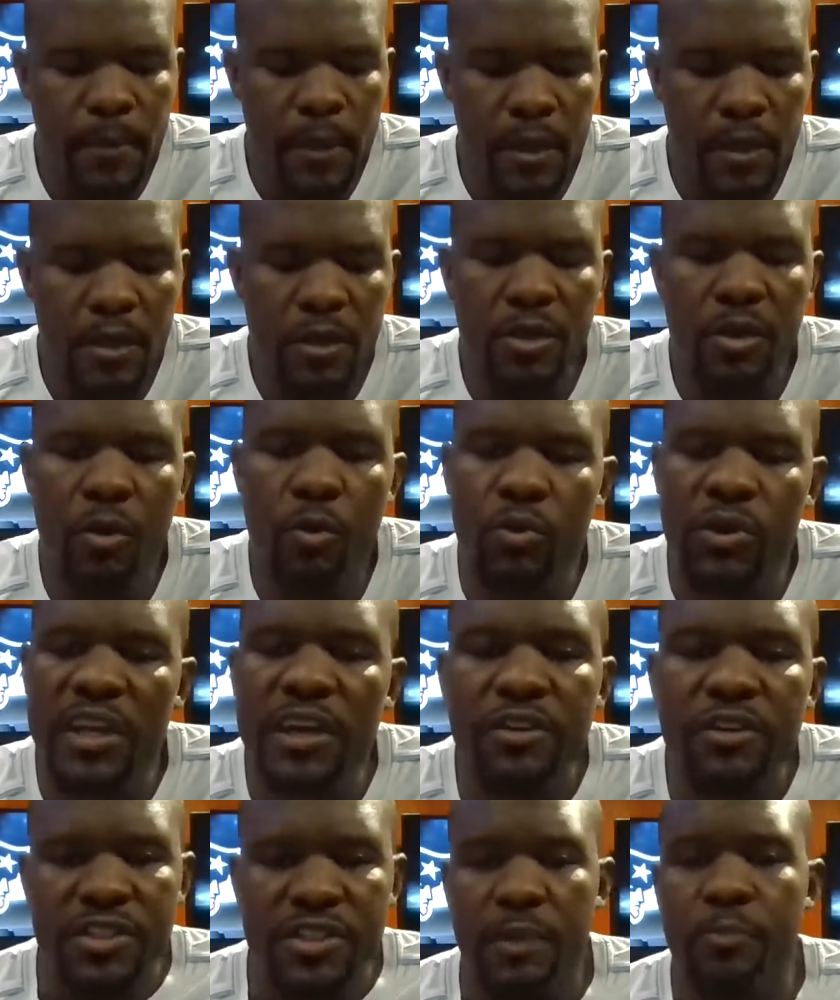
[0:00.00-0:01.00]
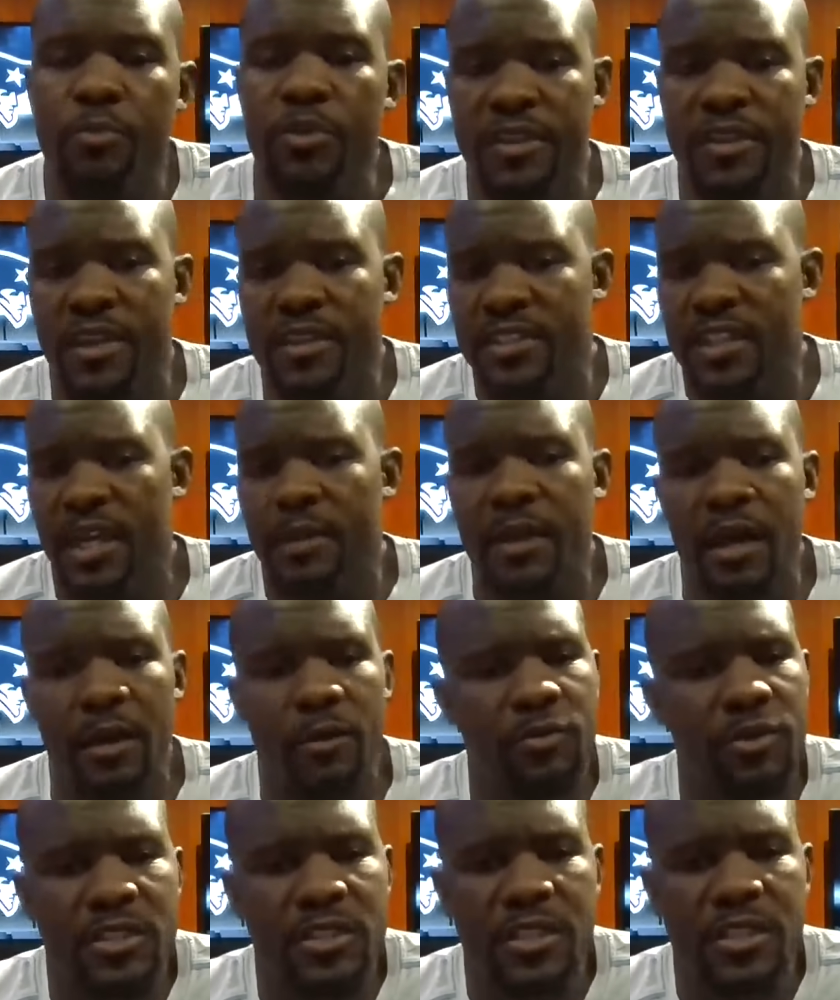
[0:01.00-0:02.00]
leadership within a team, like
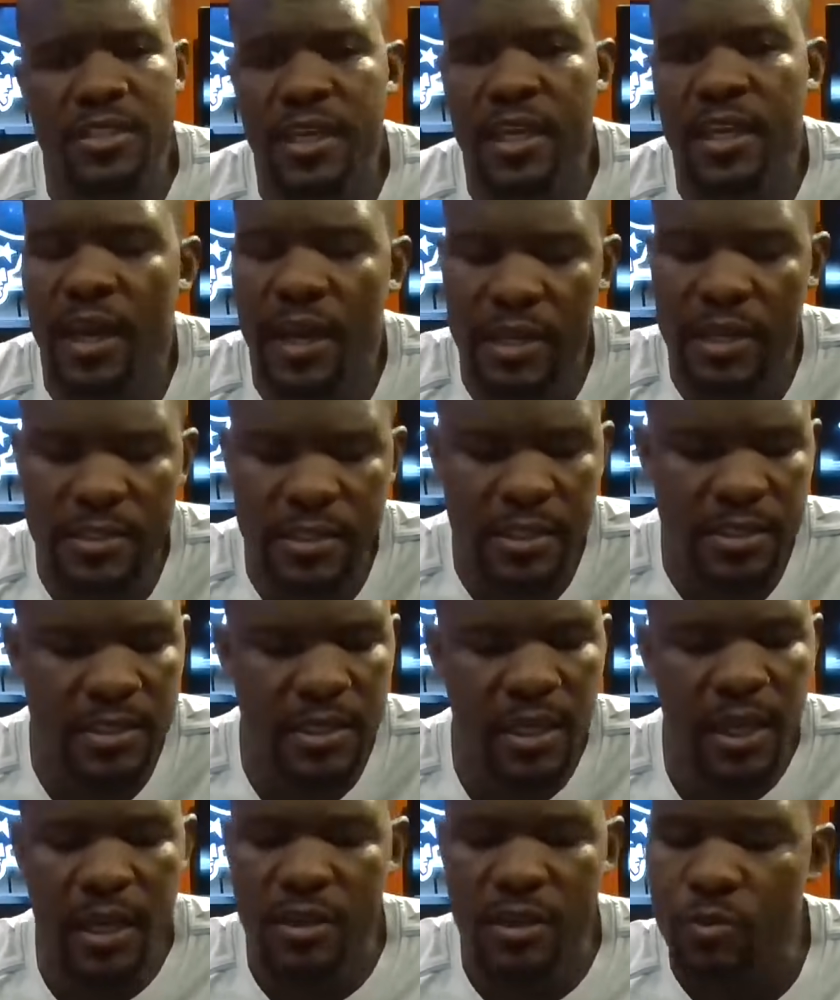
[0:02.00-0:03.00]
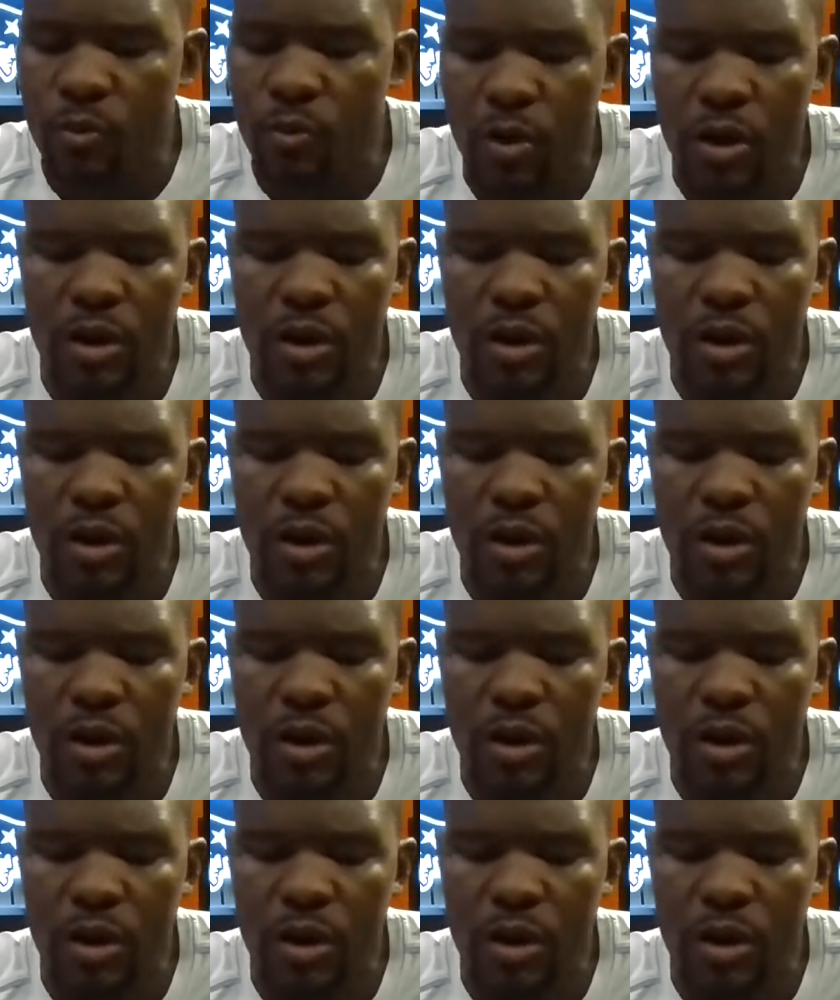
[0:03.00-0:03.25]
I just said, you work